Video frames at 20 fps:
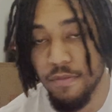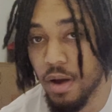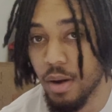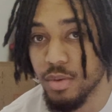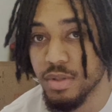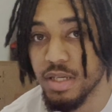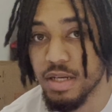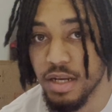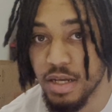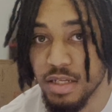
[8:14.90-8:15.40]
I
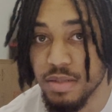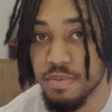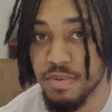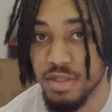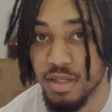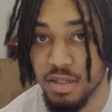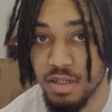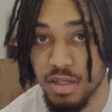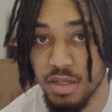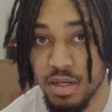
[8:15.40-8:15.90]
was in his
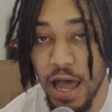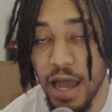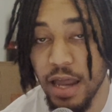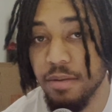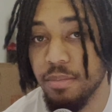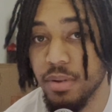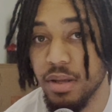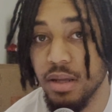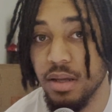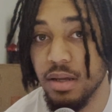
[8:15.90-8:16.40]
position,
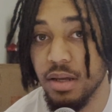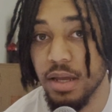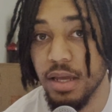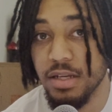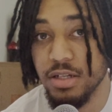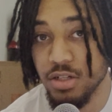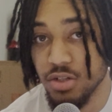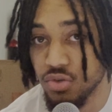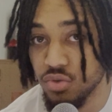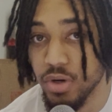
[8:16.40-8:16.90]
I'd be
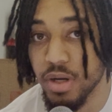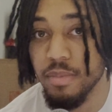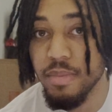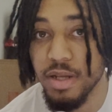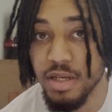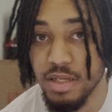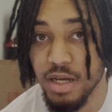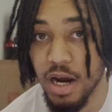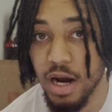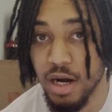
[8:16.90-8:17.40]

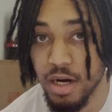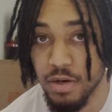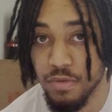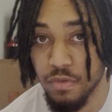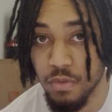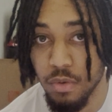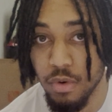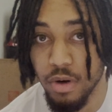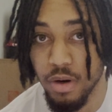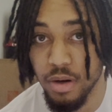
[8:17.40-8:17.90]
extremely tired
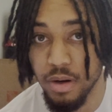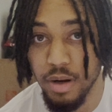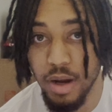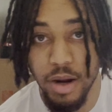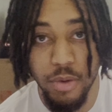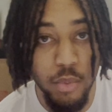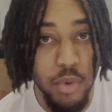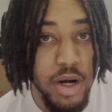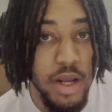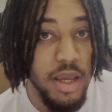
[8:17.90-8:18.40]
of war.
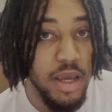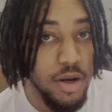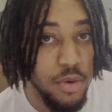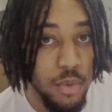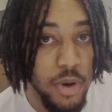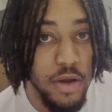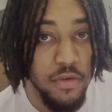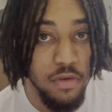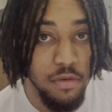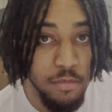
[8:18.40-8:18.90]
I'd want to get
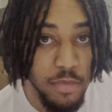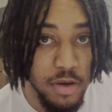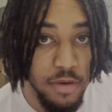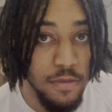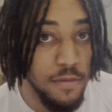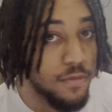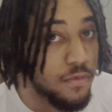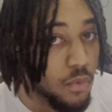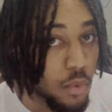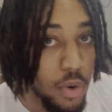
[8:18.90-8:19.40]
away from it
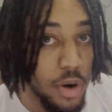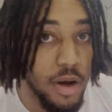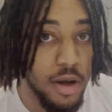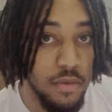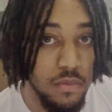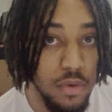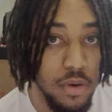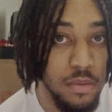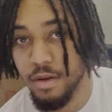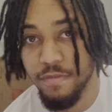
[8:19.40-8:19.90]

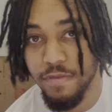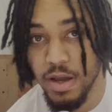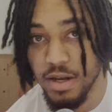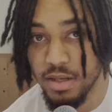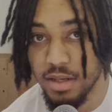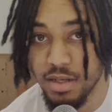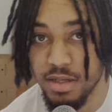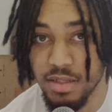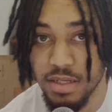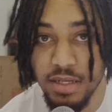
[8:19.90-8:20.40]
forever. The fact
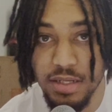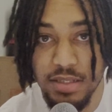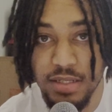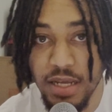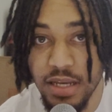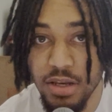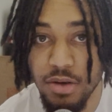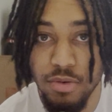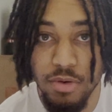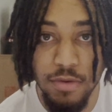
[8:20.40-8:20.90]
that he's
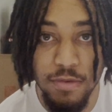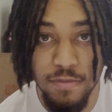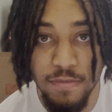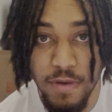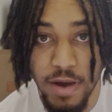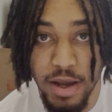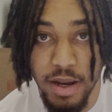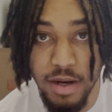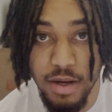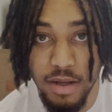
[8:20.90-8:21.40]
continued to
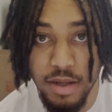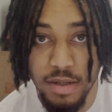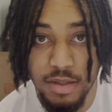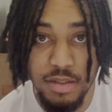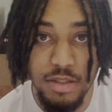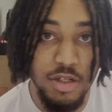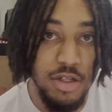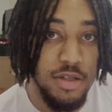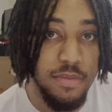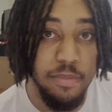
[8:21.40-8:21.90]
fight is
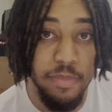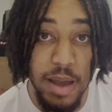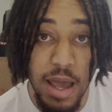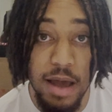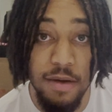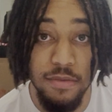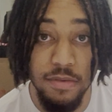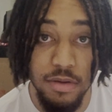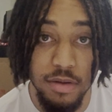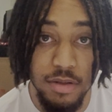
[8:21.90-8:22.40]
just
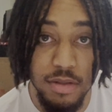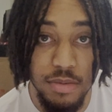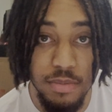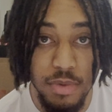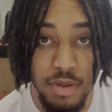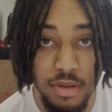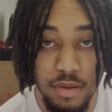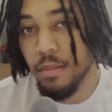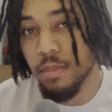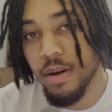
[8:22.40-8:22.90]
baffling to
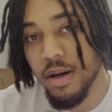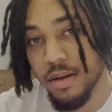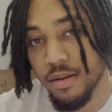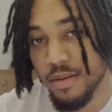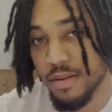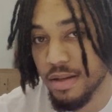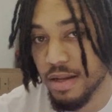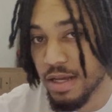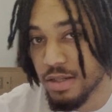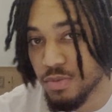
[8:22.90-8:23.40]
me.
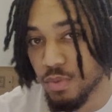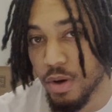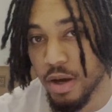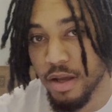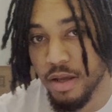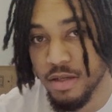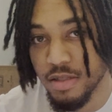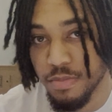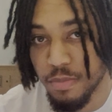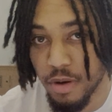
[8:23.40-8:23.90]
But that's why
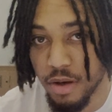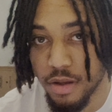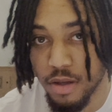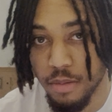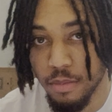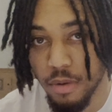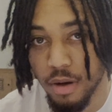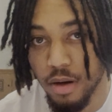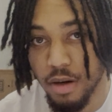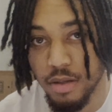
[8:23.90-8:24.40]
he's Bucky
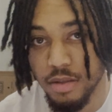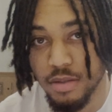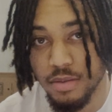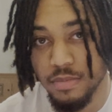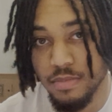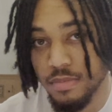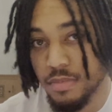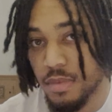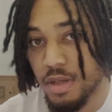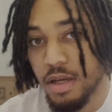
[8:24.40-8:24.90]
Barnes.
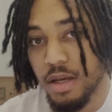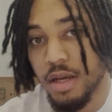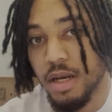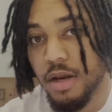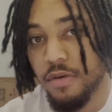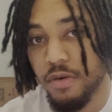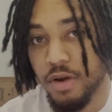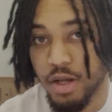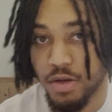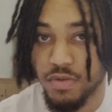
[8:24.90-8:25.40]
He
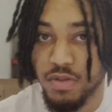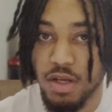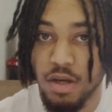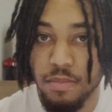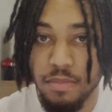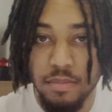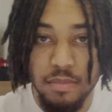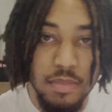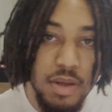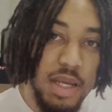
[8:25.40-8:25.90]
never gives up.
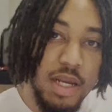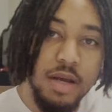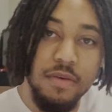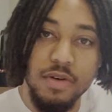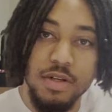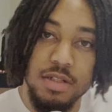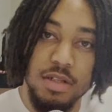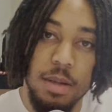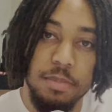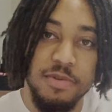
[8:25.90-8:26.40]
He
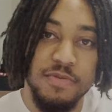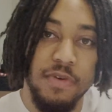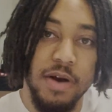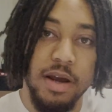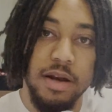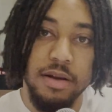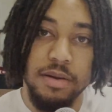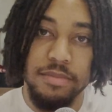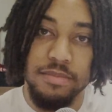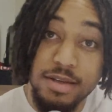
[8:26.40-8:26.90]
never stops
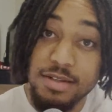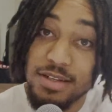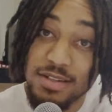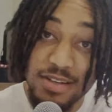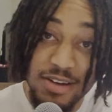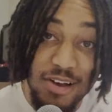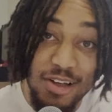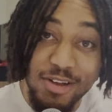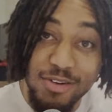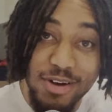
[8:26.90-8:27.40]
fighting. He's just
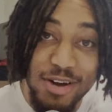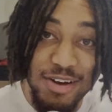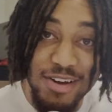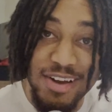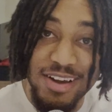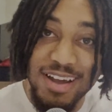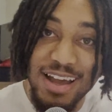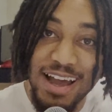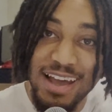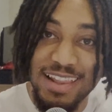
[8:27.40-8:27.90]
an all-around
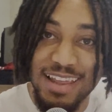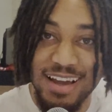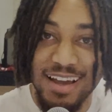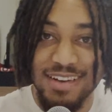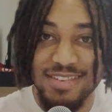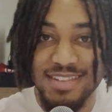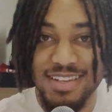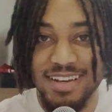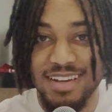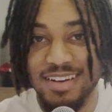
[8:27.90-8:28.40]
good guy, like
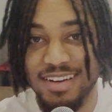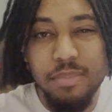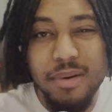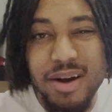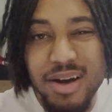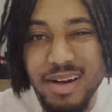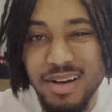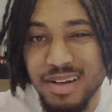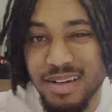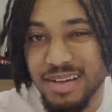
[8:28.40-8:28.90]
I said.
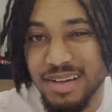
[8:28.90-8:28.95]
But